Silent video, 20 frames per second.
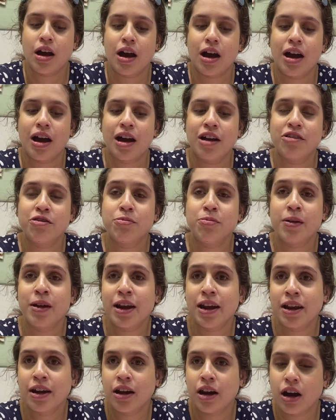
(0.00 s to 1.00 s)
I've
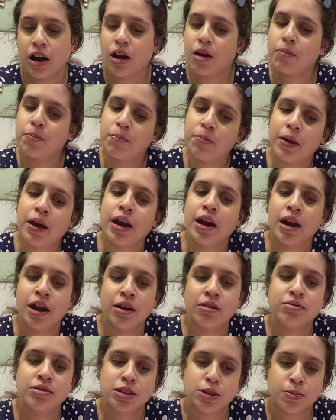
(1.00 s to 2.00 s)
been a bit
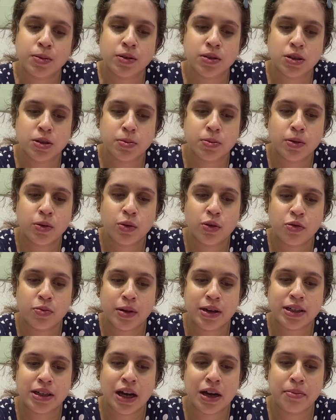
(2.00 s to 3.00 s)
irresponsible with my
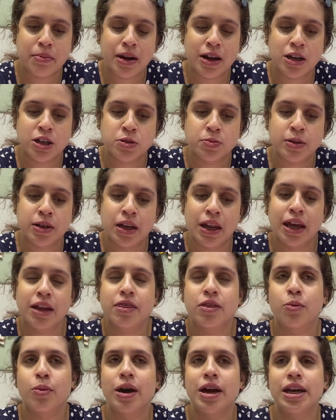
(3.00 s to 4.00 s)
time management. Like
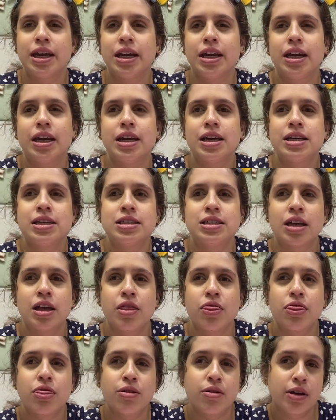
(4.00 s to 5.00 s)
the wedding is
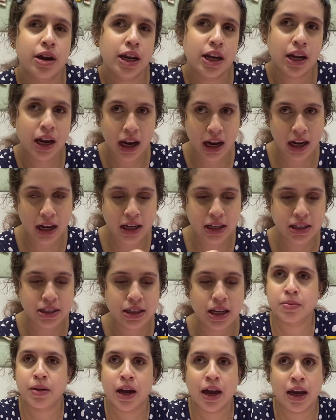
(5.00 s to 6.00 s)
in 3 days.
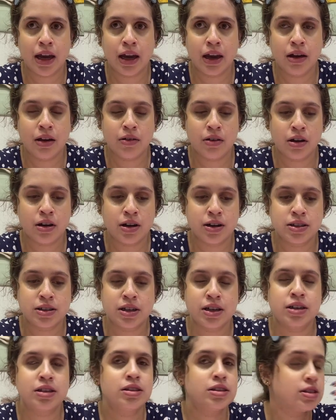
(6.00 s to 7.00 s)
My
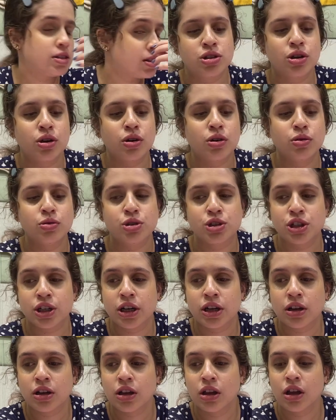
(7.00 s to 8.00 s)
cousin's so
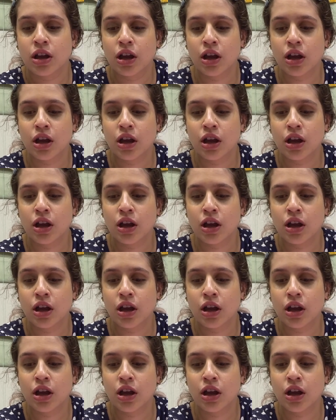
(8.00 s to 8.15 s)
chill.